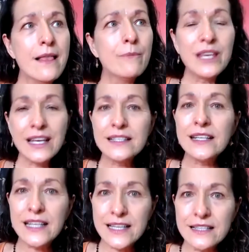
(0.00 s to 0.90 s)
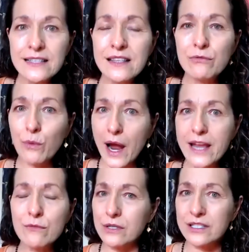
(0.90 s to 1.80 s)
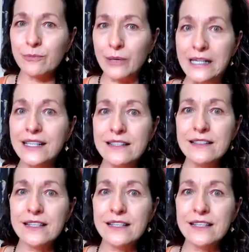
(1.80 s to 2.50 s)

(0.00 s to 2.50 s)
because it is the right response.